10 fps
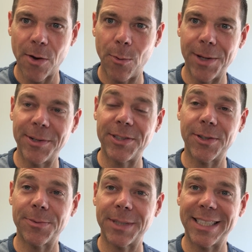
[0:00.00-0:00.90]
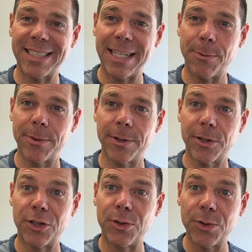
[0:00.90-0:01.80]
whether in circumstances that were
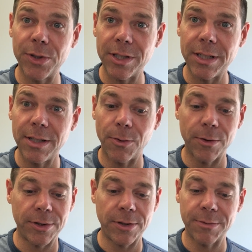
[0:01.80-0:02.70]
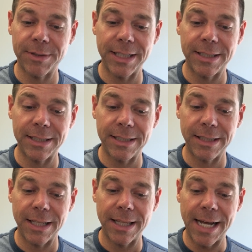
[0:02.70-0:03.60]
good or
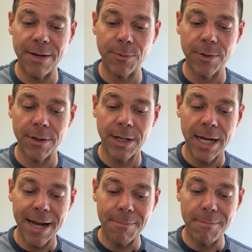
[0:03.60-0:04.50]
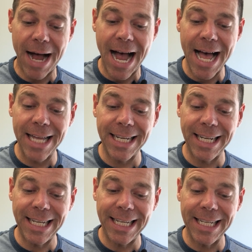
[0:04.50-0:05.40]
circumstances that were bad,
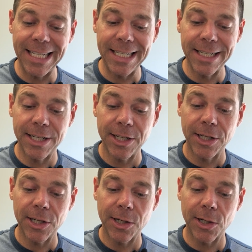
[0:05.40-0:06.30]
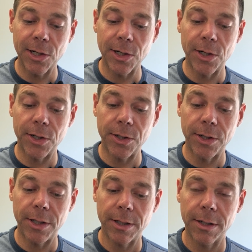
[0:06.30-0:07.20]
he
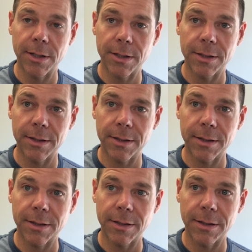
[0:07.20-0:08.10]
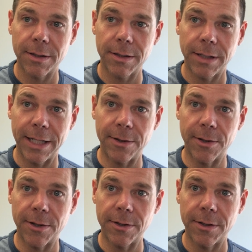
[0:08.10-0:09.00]
learned. He
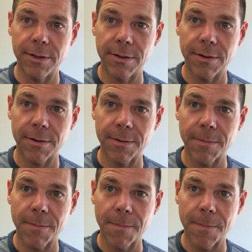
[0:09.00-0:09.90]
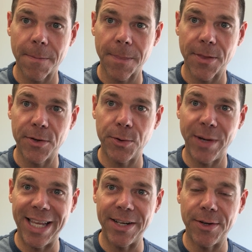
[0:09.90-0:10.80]
learned to
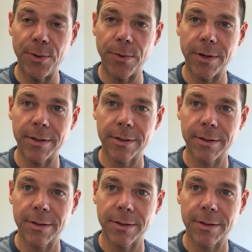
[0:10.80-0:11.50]
endure.